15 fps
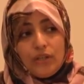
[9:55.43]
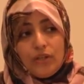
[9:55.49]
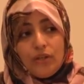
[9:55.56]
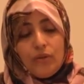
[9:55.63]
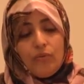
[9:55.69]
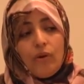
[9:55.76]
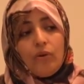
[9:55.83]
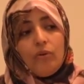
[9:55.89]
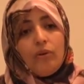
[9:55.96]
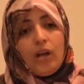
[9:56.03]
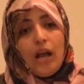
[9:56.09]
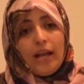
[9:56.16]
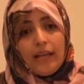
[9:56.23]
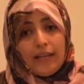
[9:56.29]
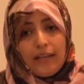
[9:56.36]
I
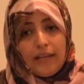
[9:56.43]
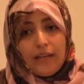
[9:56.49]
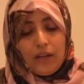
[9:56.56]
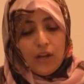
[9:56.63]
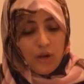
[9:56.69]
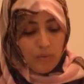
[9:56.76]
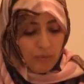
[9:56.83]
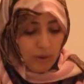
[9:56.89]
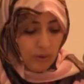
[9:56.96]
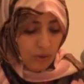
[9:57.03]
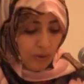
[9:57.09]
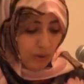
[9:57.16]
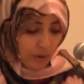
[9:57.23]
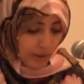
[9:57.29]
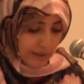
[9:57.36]
also call
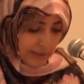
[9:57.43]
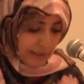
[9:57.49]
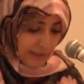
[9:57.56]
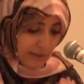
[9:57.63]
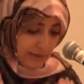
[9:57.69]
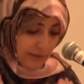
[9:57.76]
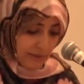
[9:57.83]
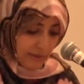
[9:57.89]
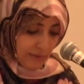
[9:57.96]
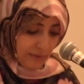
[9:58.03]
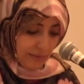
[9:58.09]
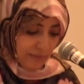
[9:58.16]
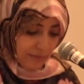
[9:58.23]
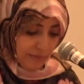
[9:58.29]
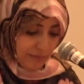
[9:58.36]
upon every father,
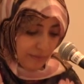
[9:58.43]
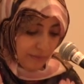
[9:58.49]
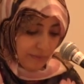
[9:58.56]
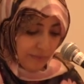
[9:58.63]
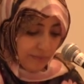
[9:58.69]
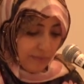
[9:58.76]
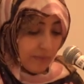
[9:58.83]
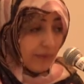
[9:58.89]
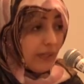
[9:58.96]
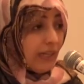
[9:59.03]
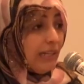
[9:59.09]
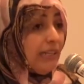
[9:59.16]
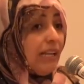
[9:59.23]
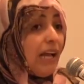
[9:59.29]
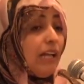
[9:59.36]

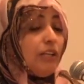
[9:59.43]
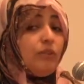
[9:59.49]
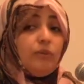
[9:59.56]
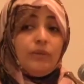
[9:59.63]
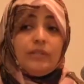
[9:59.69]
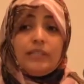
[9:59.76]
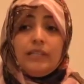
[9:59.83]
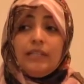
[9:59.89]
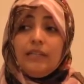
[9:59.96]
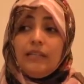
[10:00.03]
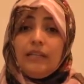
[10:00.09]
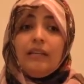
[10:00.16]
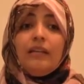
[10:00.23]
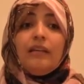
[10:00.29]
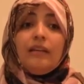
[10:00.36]
husband,
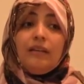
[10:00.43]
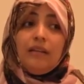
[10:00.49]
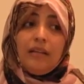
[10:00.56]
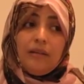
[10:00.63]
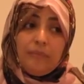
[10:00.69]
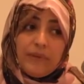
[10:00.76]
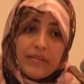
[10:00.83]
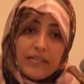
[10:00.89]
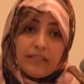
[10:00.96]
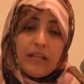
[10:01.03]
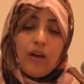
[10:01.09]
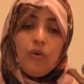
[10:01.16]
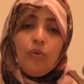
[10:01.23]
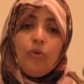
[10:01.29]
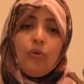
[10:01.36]
brother to
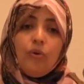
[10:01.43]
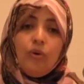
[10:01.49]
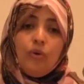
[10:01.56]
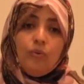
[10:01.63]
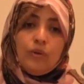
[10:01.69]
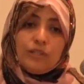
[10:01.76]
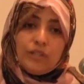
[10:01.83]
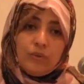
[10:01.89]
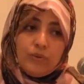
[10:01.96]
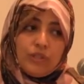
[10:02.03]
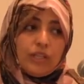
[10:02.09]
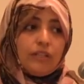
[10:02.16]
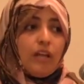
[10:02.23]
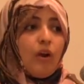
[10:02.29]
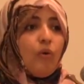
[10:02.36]
give
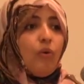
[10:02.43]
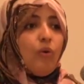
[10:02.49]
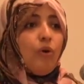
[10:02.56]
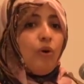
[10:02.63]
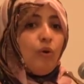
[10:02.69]
his